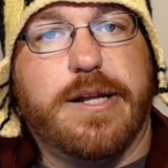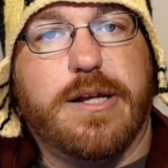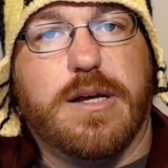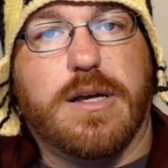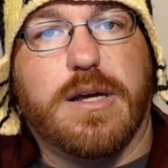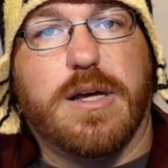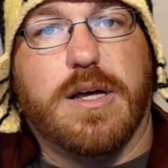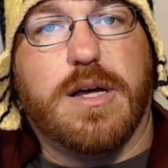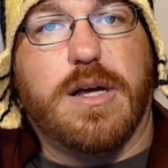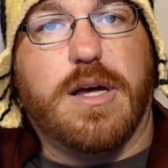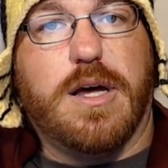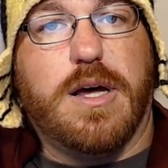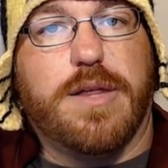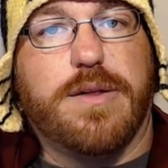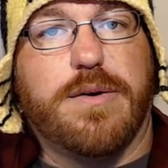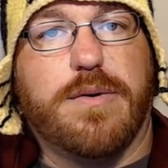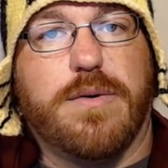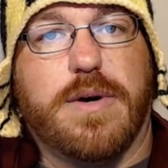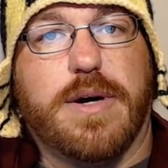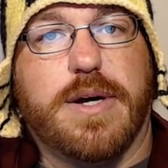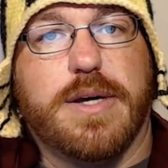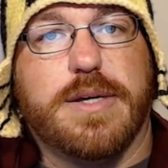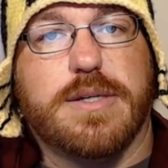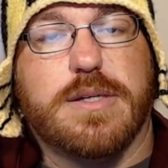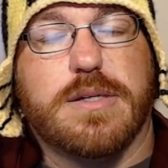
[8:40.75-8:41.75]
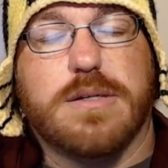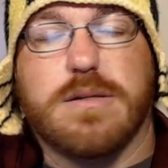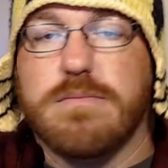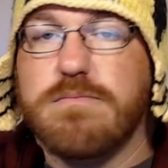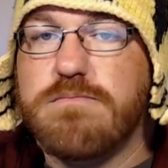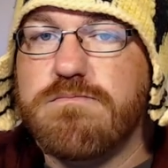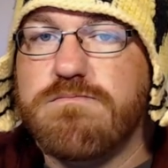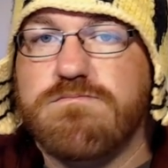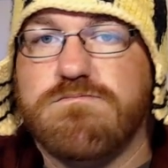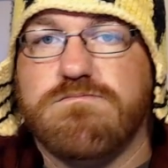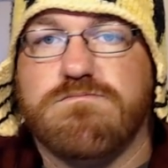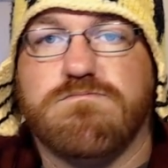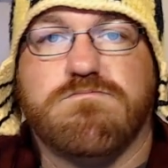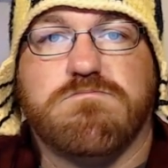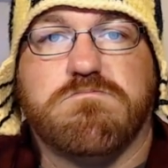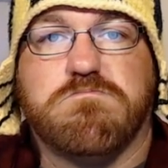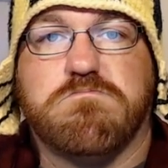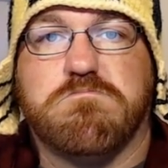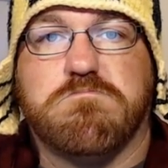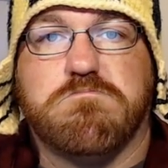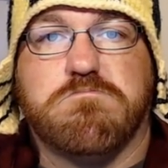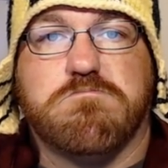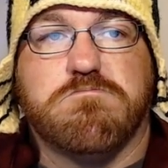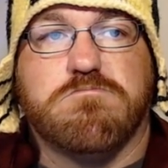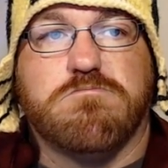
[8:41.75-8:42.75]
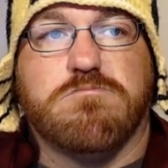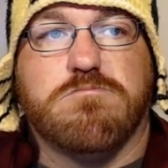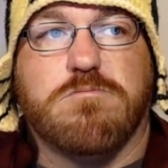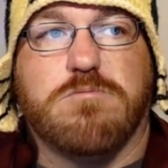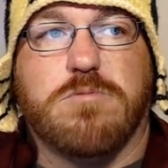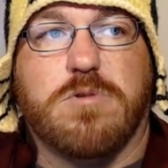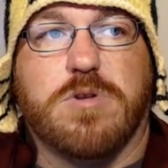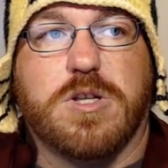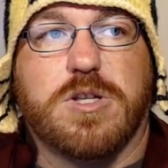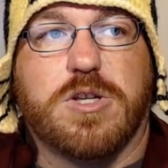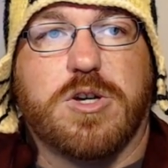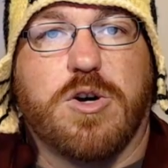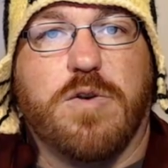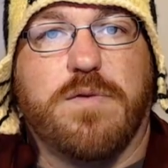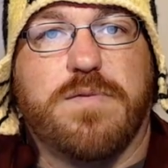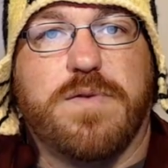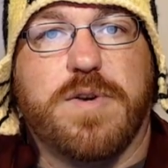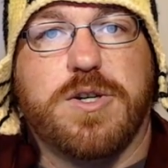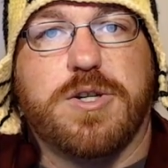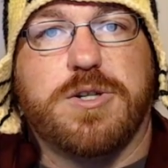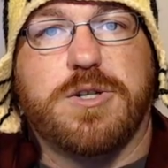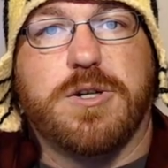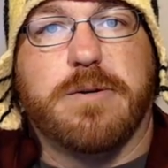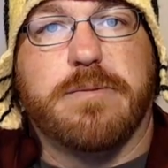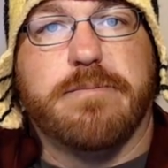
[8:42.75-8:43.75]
Uh, otherwise, let's go fishing.